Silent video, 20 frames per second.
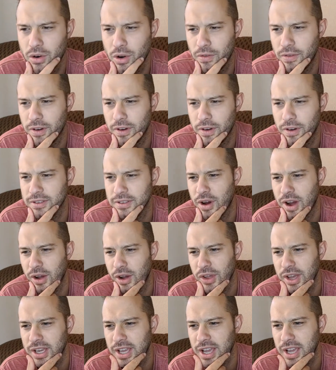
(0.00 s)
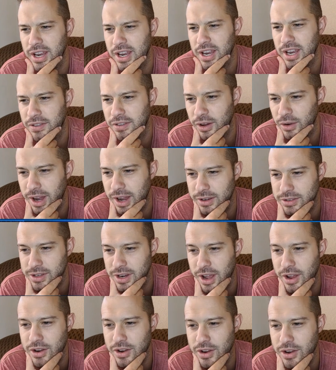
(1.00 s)
I don't know if I did Ohio like anything.
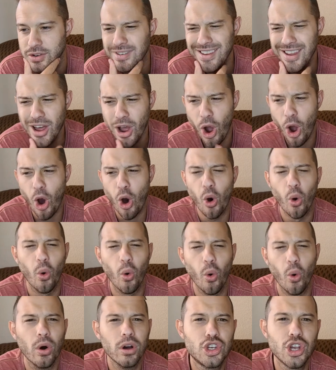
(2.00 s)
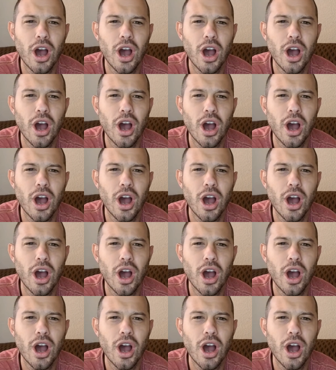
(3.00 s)
Ohio's an, no!